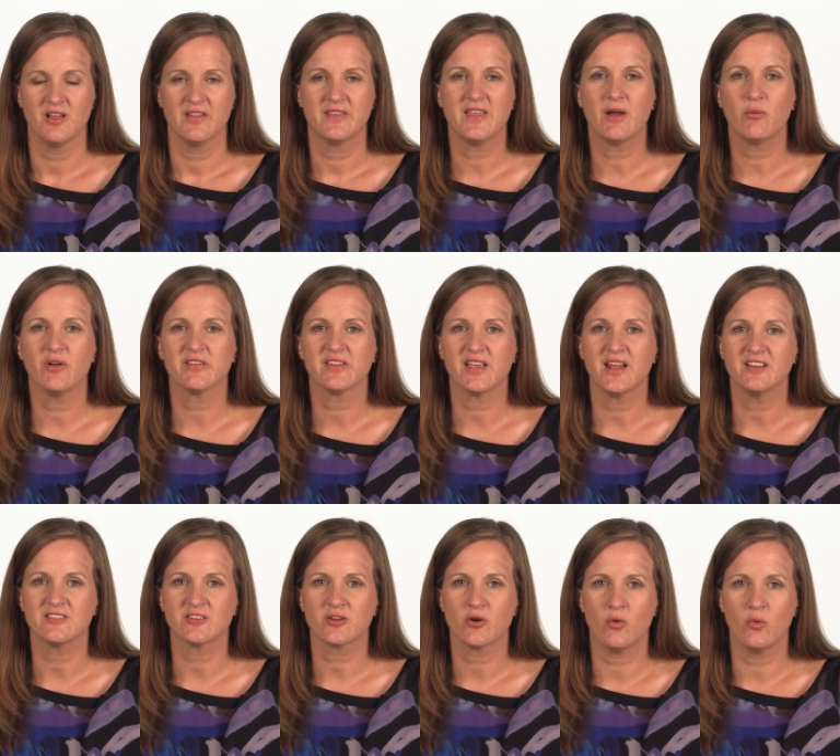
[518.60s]
that was at
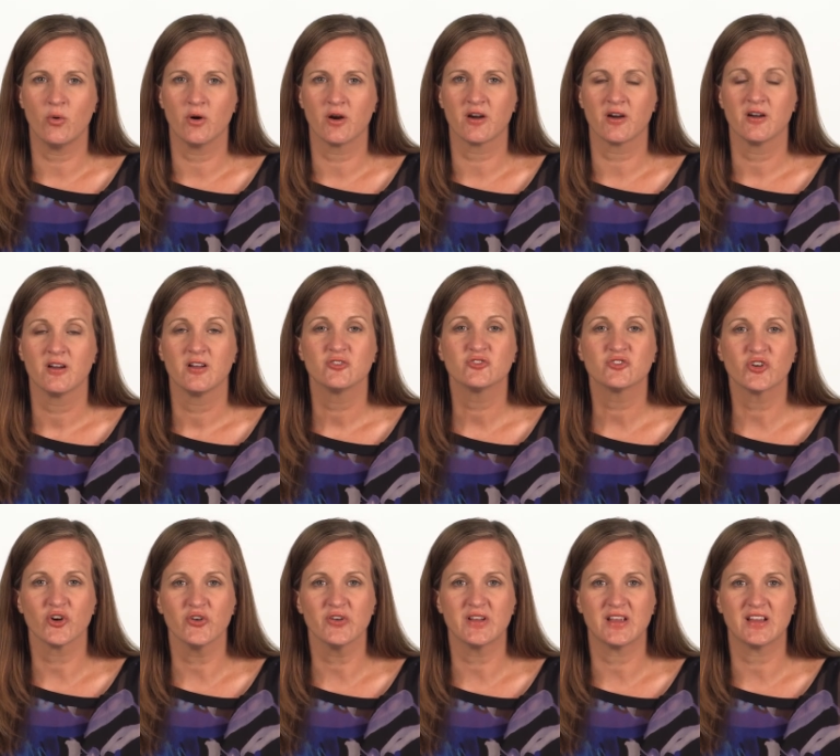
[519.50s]
its core
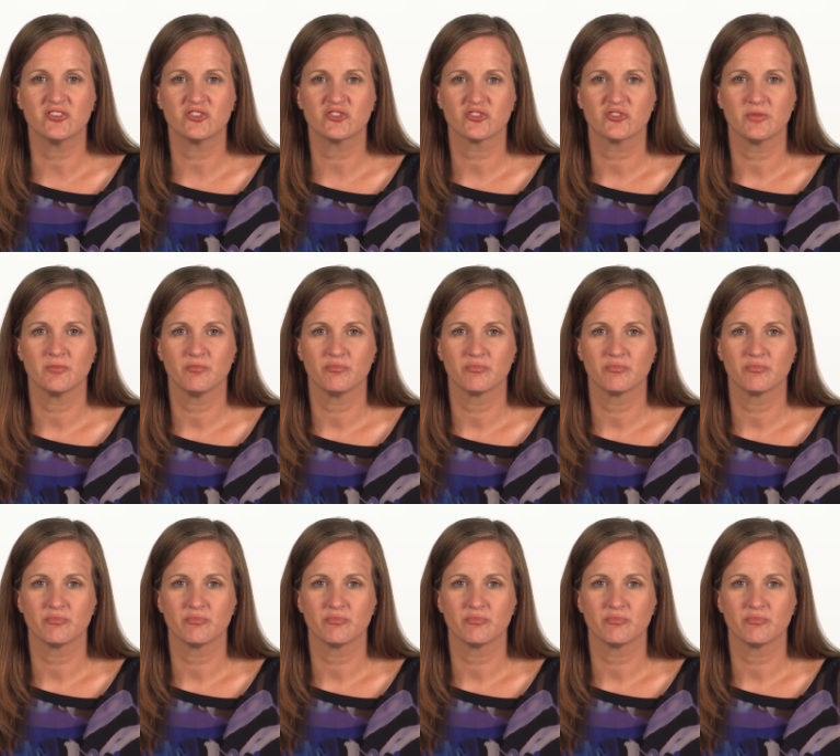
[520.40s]
Turkish,